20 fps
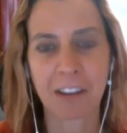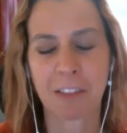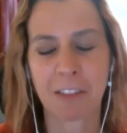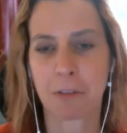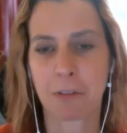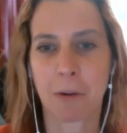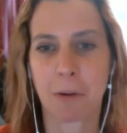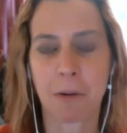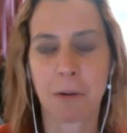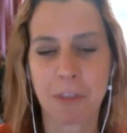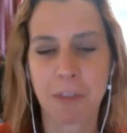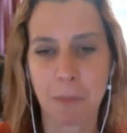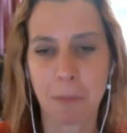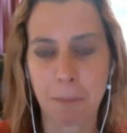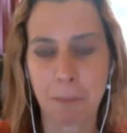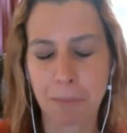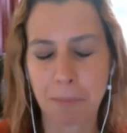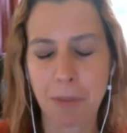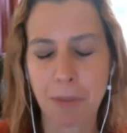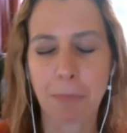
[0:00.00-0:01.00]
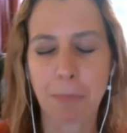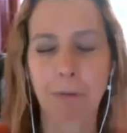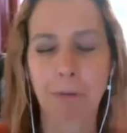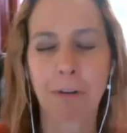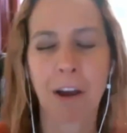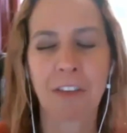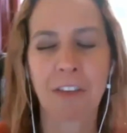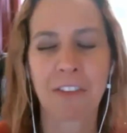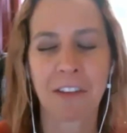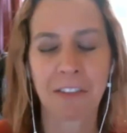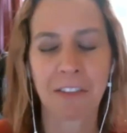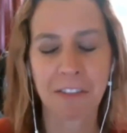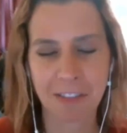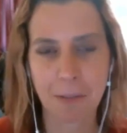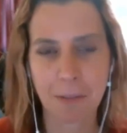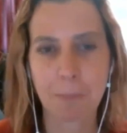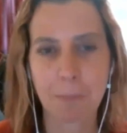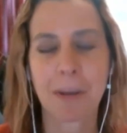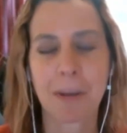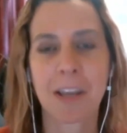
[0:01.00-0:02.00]
the presence,
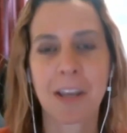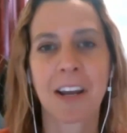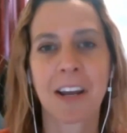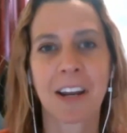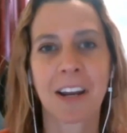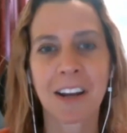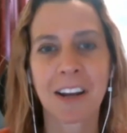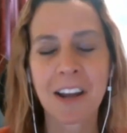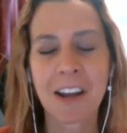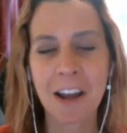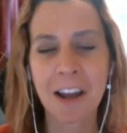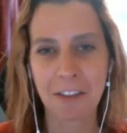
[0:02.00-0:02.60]
the being,